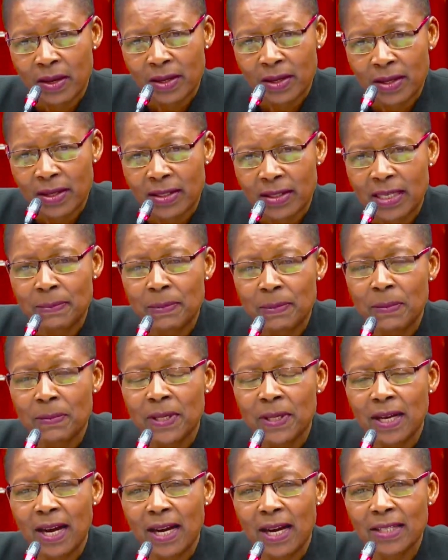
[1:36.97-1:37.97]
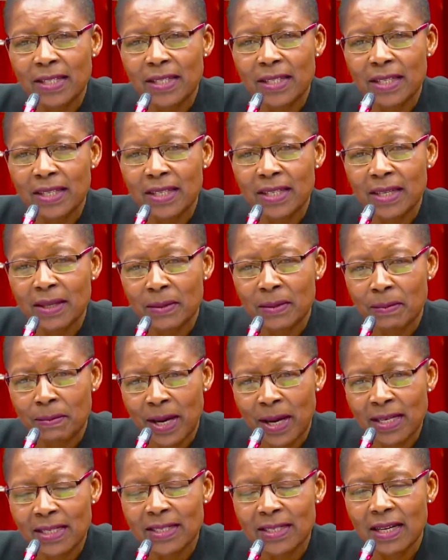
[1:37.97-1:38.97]
DPP Haji,
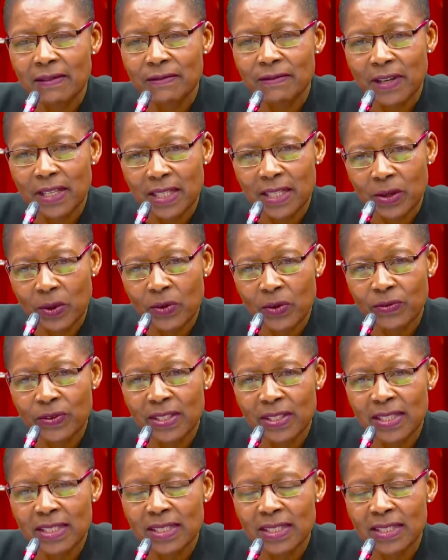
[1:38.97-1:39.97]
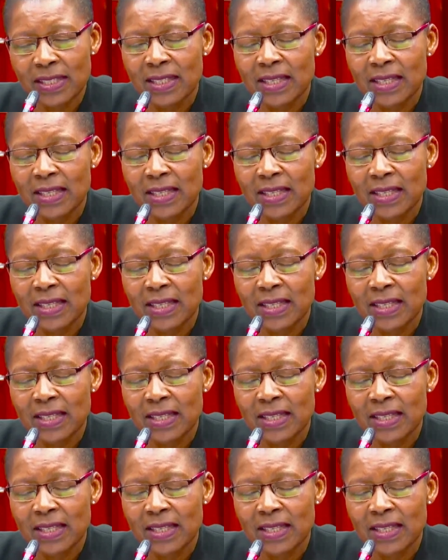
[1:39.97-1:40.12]
myself, and the office